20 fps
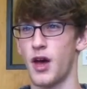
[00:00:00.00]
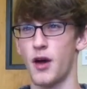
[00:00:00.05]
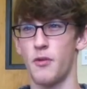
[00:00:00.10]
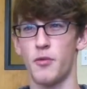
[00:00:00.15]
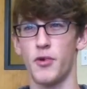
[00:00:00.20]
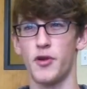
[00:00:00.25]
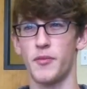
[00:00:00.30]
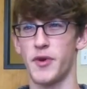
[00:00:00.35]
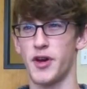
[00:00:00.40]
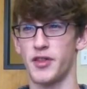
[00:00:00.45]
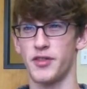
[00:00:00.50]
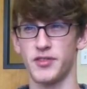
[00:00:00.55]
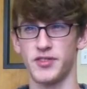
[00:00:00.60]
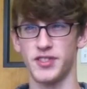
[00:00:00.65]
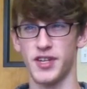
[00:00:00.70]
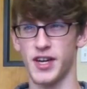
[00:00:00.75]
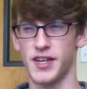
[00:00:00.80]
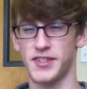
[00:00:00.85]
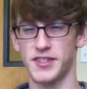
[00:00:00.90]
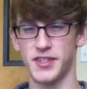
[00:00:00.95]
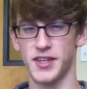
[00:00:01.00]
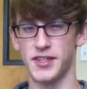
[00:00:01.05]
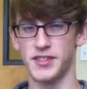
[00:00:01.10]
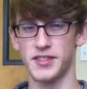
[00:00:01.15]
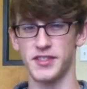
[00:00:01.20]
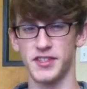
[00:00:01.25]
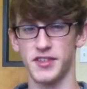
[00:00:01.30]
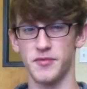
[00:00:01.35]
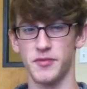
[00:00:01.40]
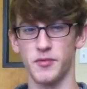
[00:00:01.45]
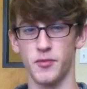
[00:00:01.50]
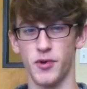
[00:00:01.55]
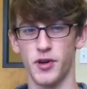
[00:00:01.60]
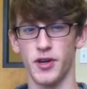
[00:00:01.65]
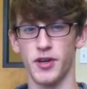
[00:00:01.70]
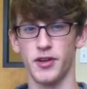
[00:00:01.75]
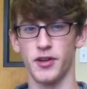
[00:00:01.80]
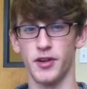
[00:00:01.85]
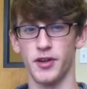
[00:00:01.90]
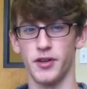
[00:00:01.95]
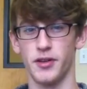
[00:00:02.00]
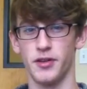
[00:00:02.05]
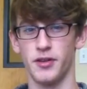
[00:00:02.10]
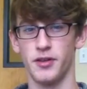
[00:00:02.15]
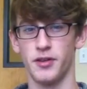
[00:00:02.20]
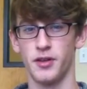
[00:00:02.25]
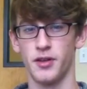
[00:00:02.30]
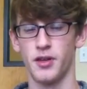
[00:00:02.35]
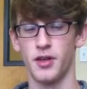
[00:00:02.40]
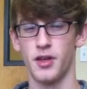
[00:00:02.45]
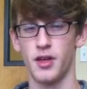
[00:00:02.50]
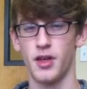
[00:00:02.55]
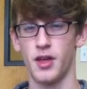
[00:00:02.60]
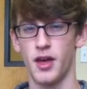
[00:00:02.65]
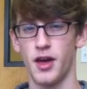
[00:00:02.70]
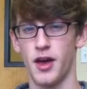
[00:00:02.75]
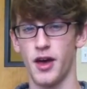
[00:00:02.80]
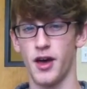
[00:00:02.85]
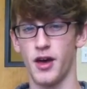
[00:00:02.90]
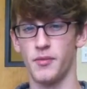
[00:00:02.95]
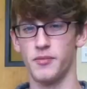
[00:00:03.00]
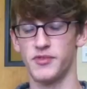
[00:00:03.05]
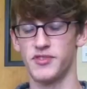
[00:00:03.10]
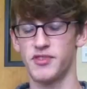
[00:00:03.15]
one of my other science classes I've been working on.